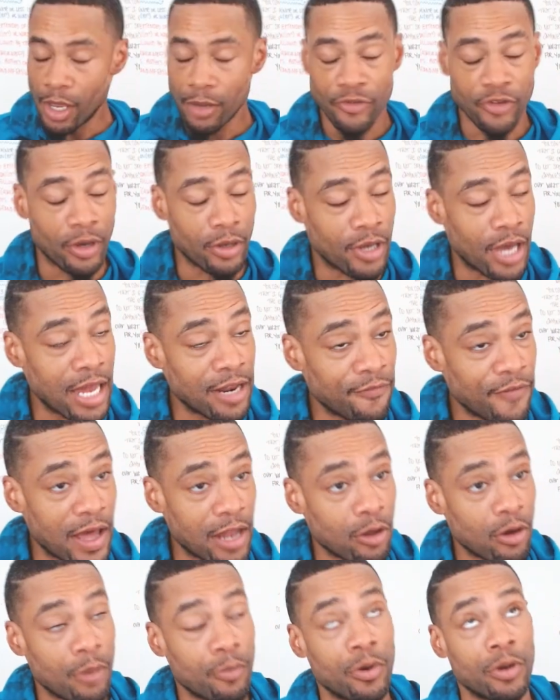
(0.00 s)
So kind of
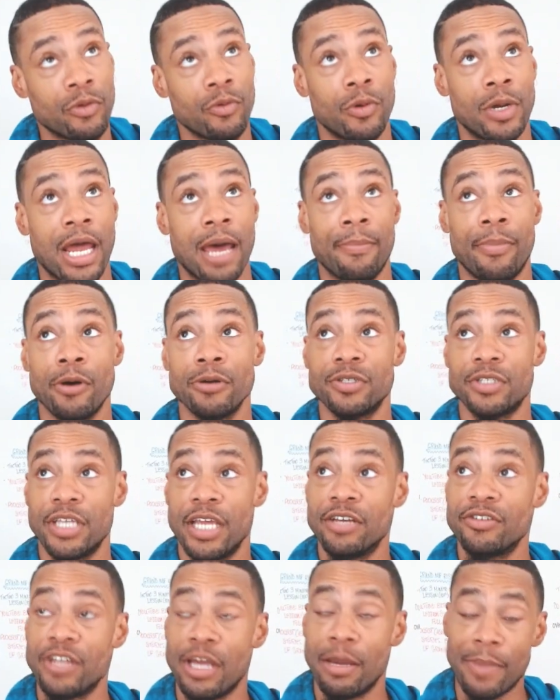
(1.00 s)
follow up with what I posted
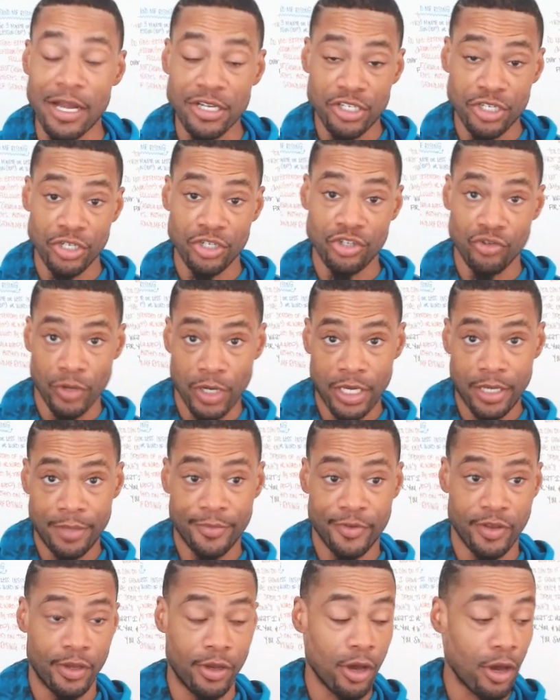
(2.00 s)
yesterday about your
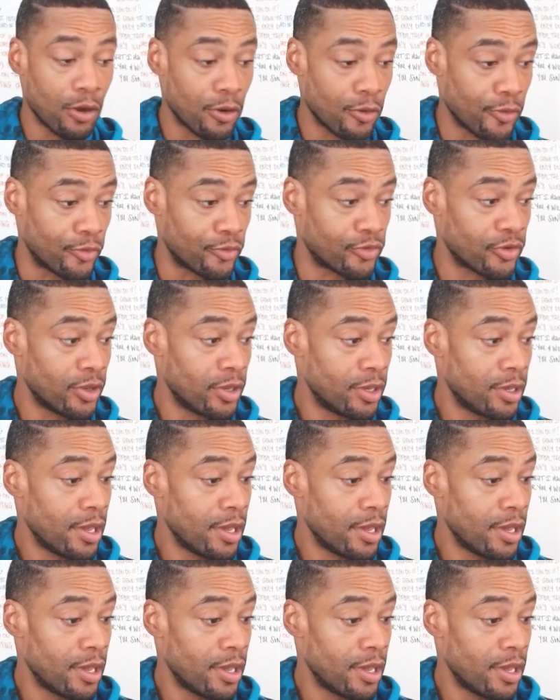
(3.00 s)
dreams and goals.